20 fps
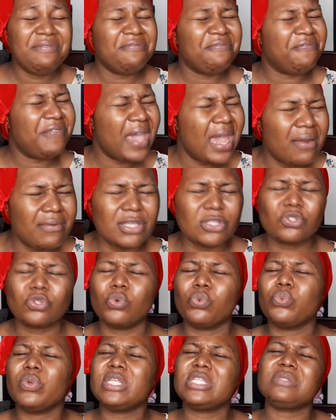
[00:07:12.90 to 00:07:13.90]
very, so
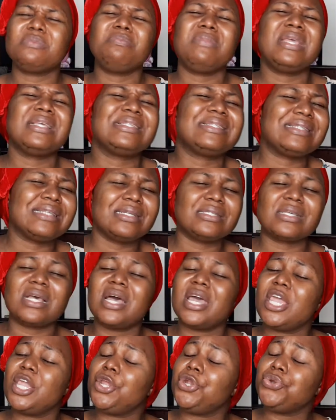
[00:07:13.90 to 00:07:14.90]
which makes it
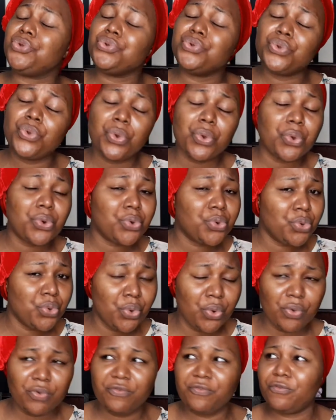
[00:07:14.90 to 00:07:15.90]
a no
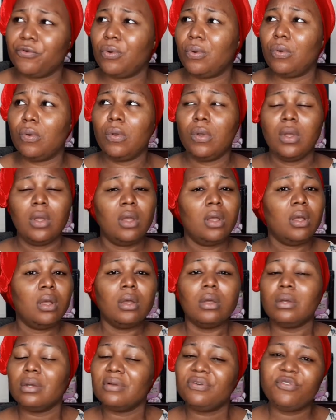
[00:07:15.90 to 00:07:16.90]
for
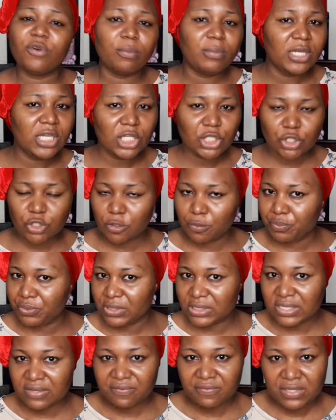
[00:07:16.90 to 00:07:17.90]
formulation
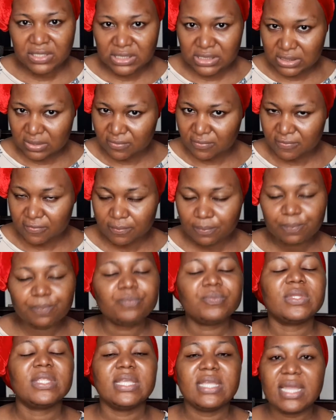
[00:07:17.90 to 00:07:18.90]
preservative.
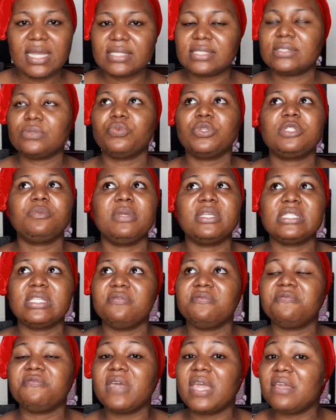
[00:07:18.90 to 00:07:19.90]
Yes, which makes
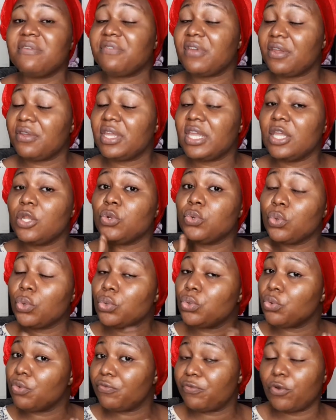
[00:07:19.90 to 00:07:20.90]
it very, very a
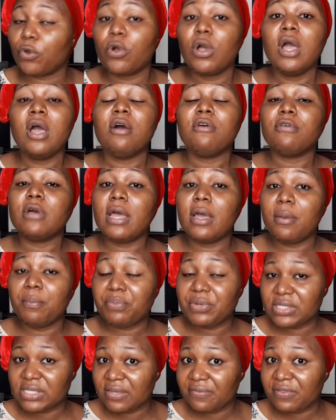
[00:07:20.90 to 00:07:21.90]
no for
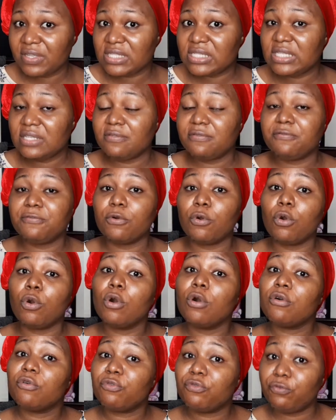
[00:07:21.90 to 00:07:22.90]
preservative for
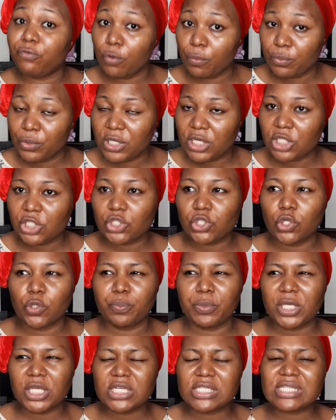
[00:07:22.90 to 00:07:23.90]
formulation,
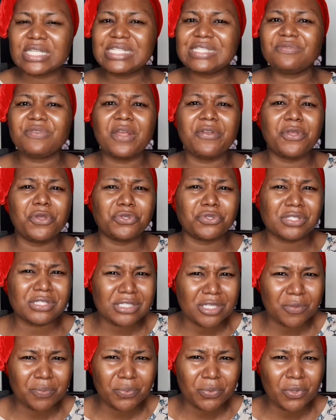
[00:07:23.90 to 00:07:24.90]
because it's very
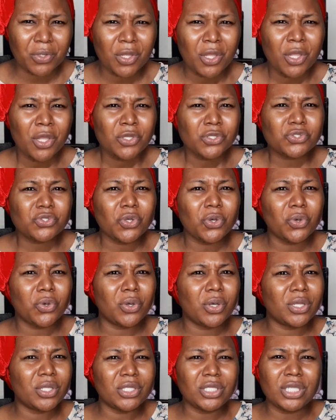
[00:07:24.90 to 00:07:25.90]
unstable. So
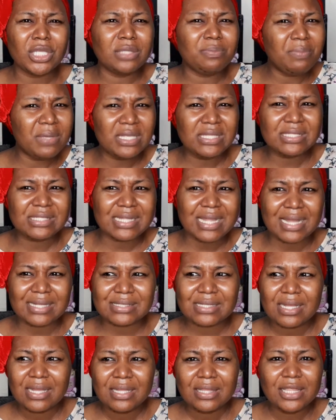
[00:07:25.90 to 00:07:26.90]
it means
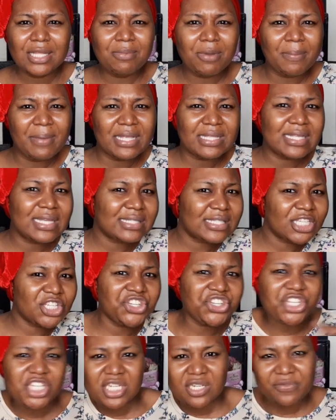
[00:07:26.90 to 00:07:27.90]
that the moment there's a
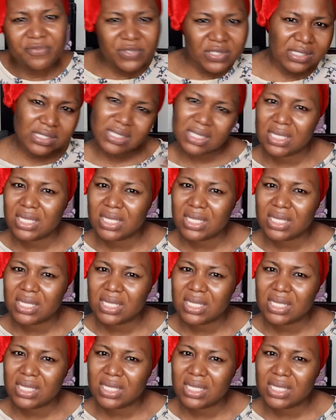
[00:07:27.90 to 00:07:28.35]
shift